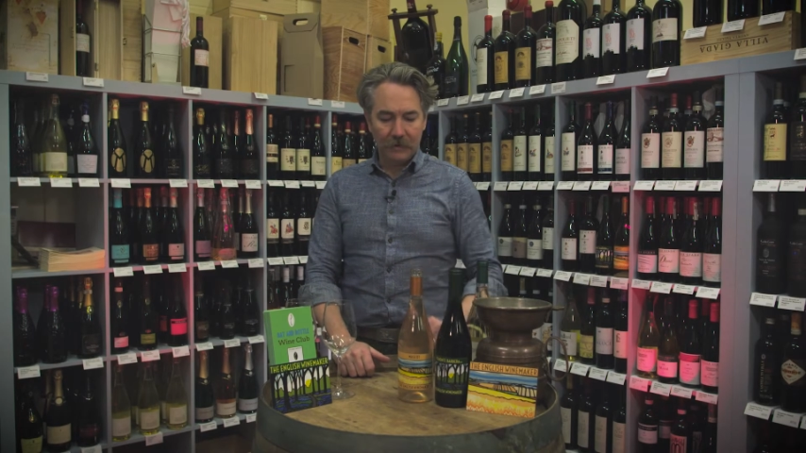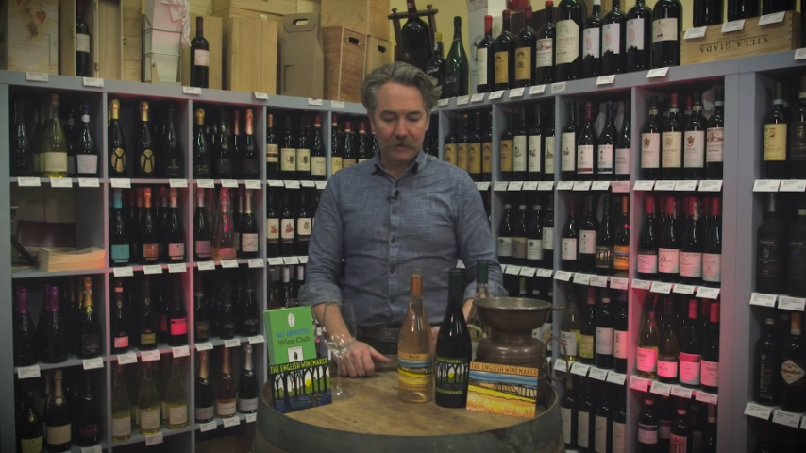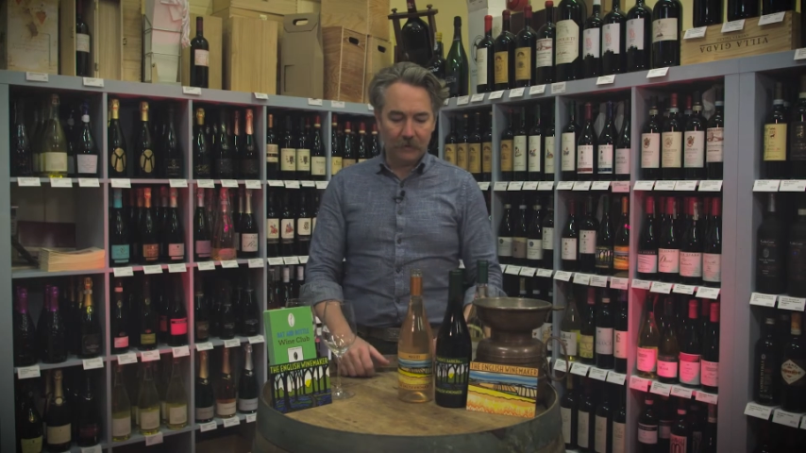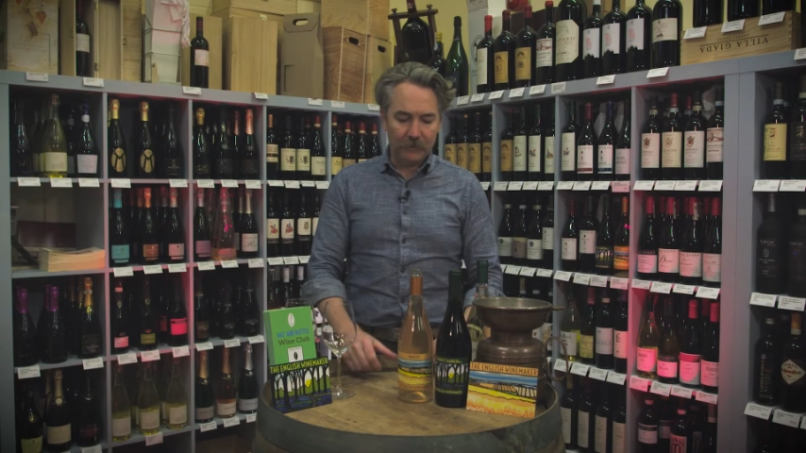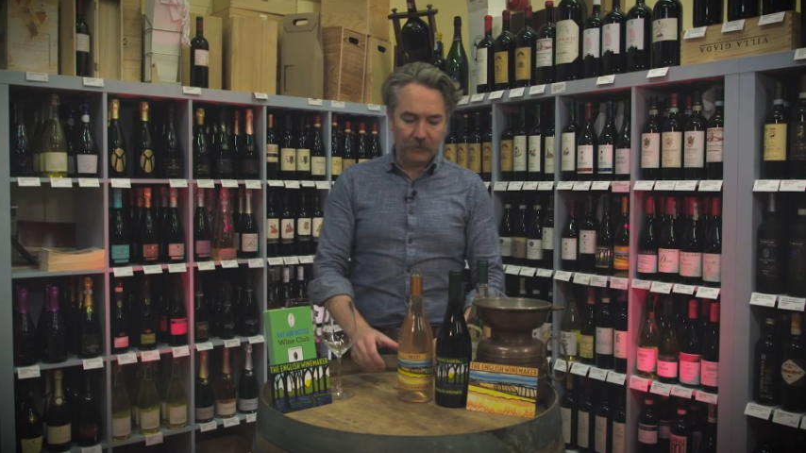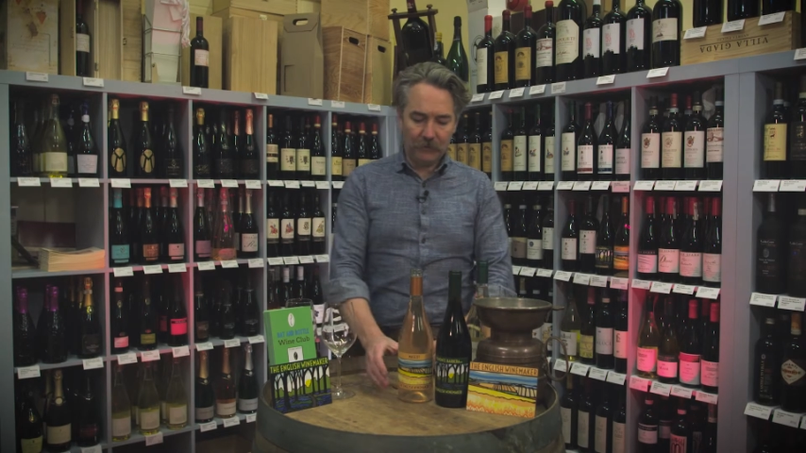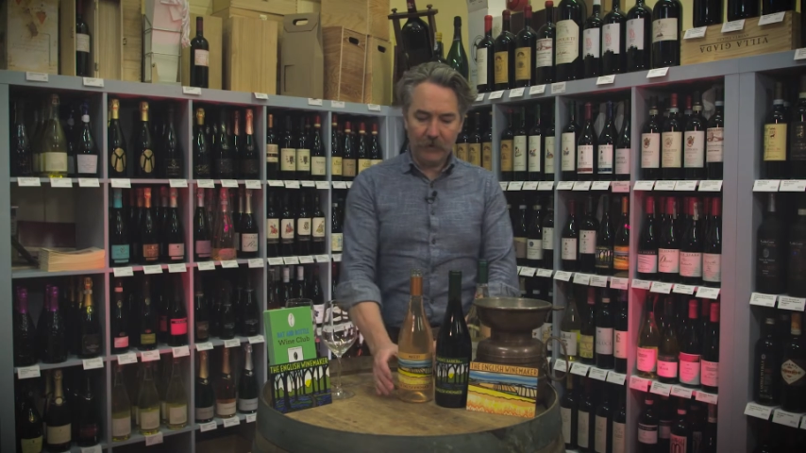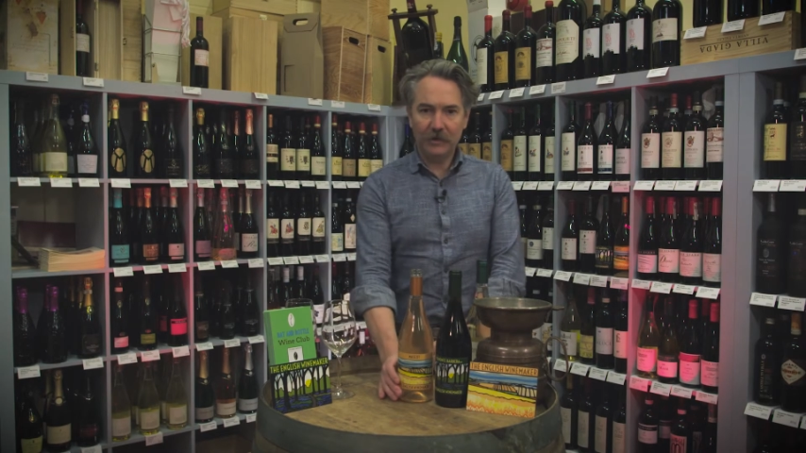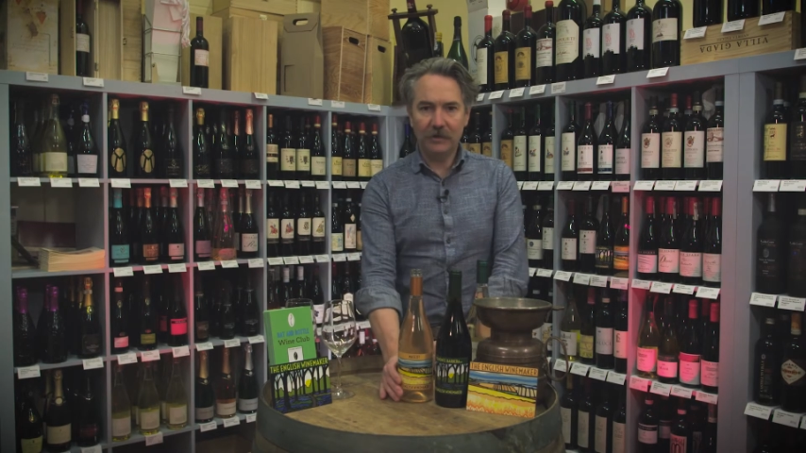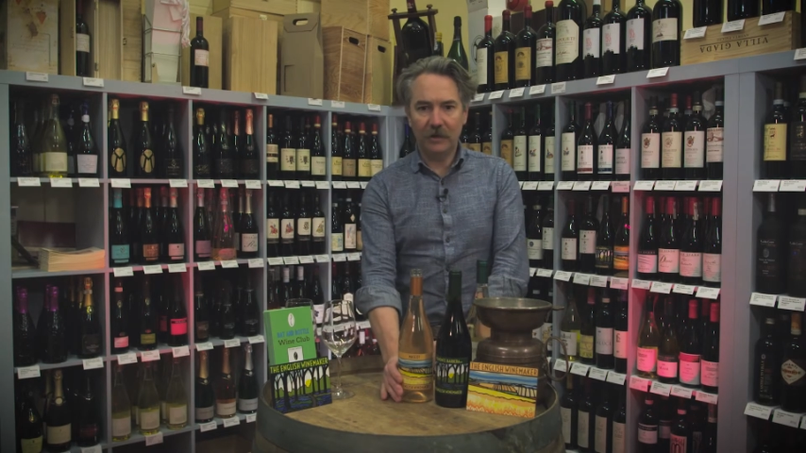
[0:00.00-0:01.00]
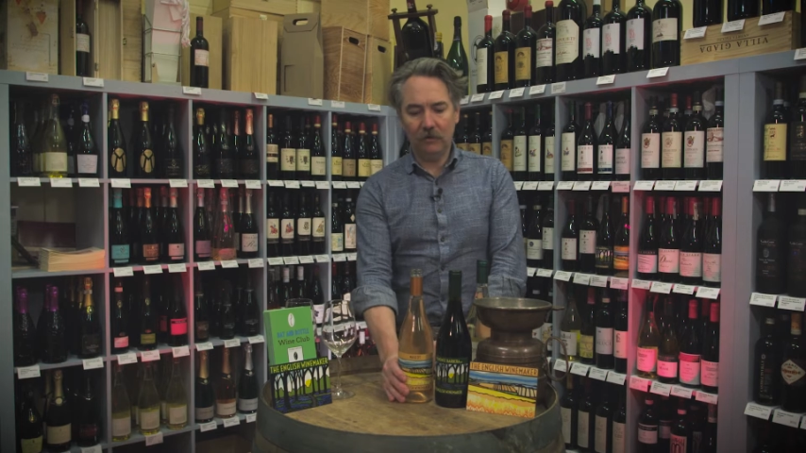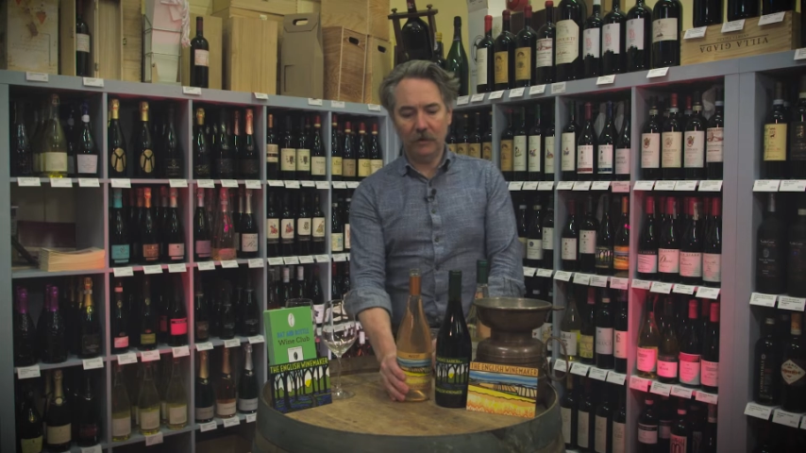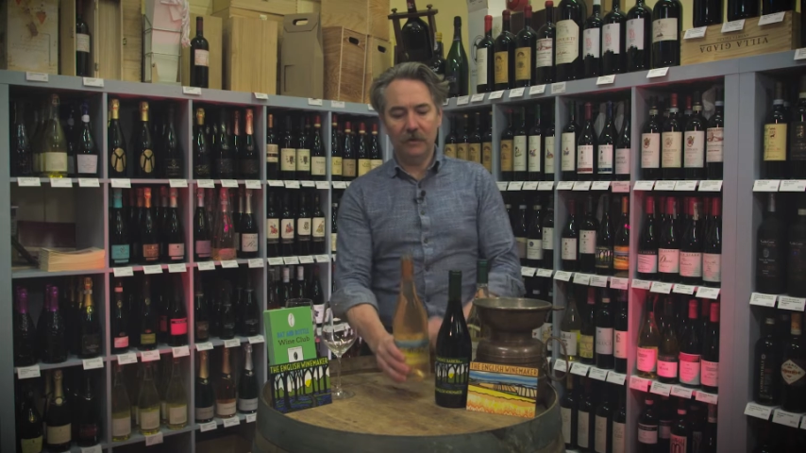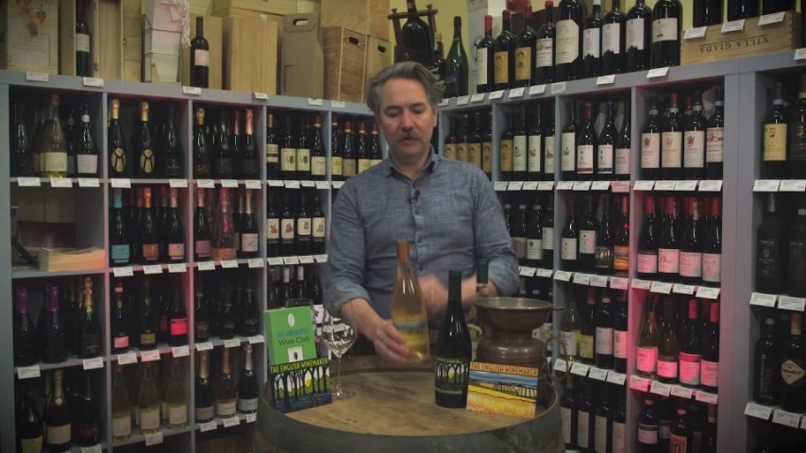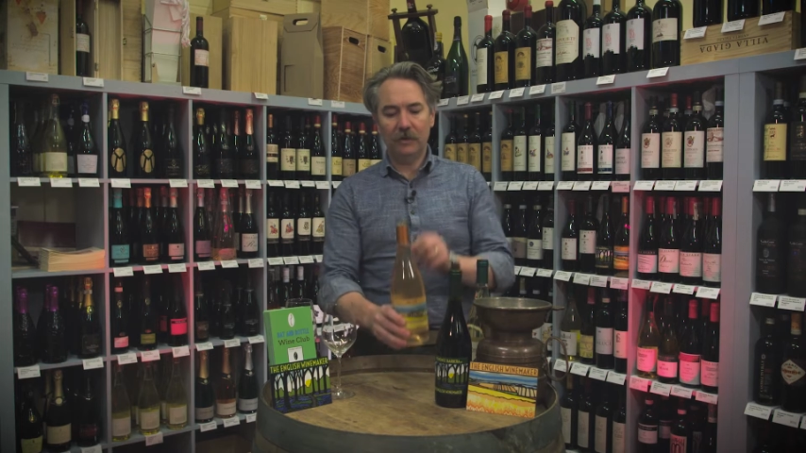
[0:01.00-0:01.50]
The first thing you'll
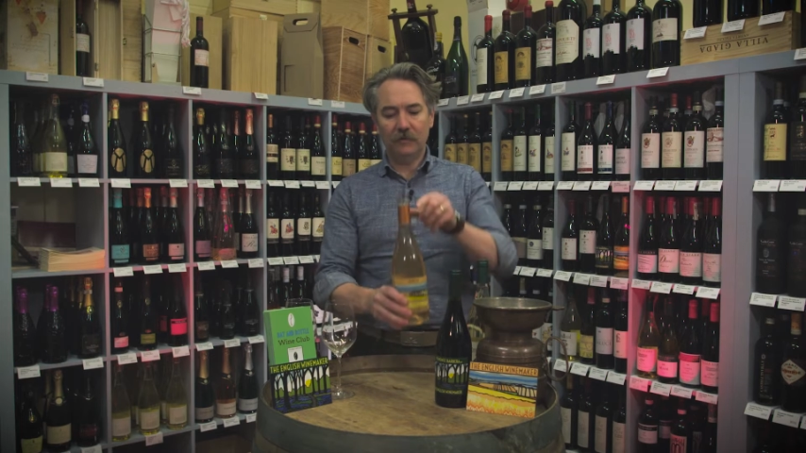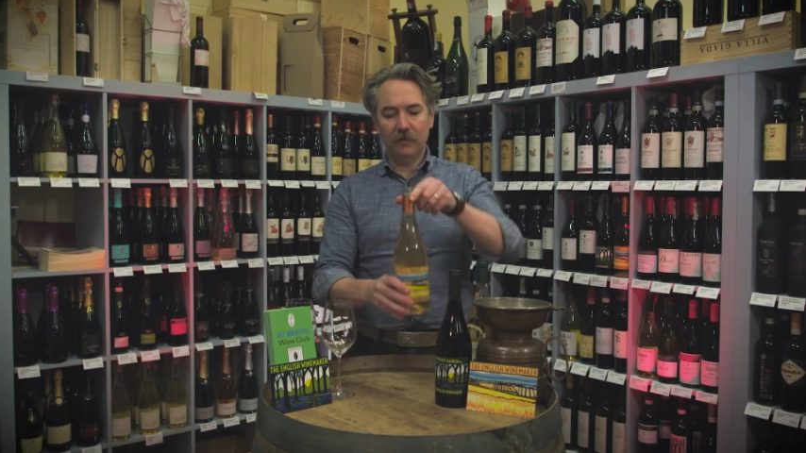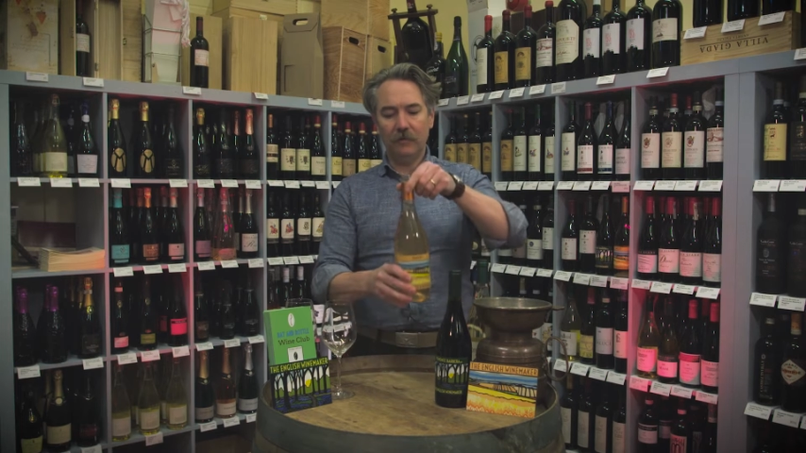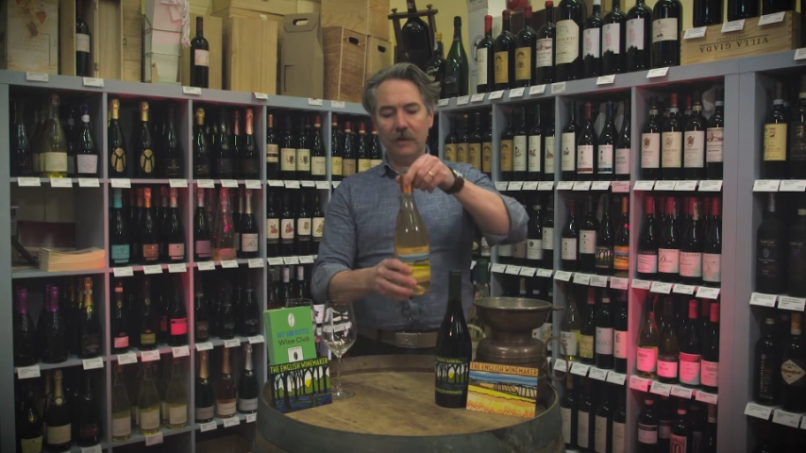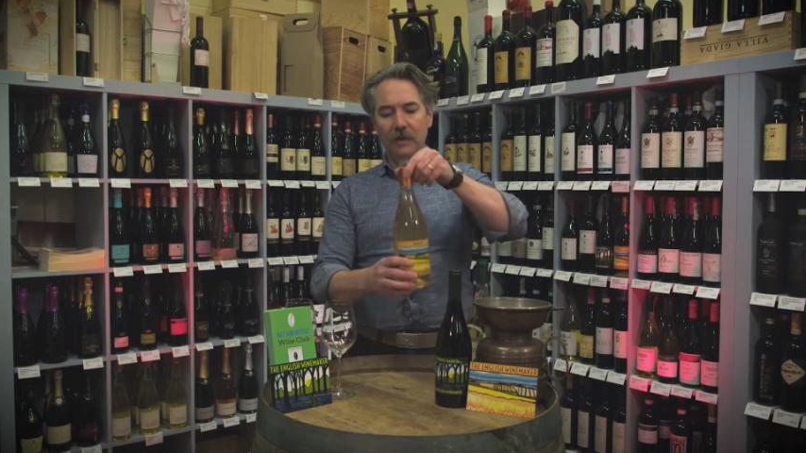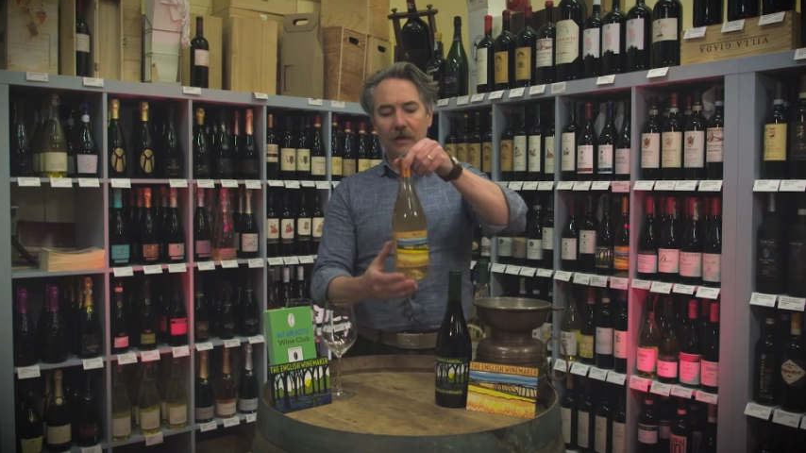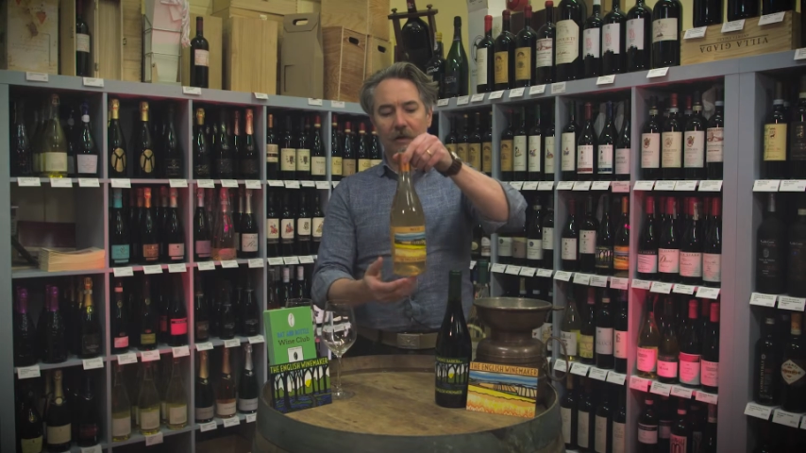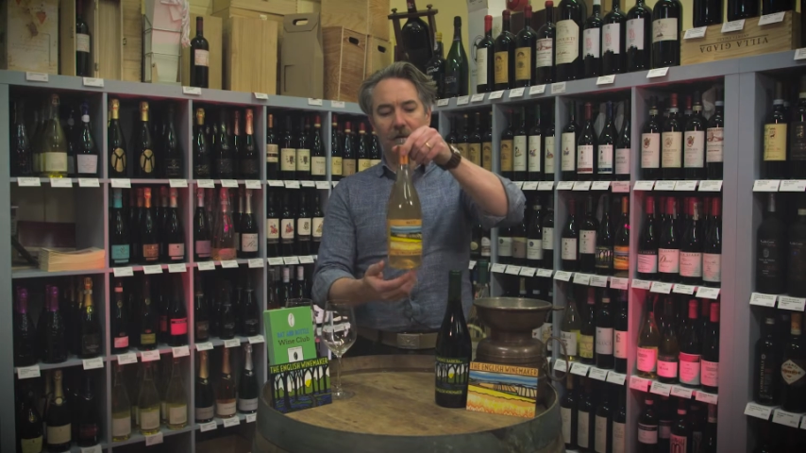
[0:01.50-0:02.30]
notice from the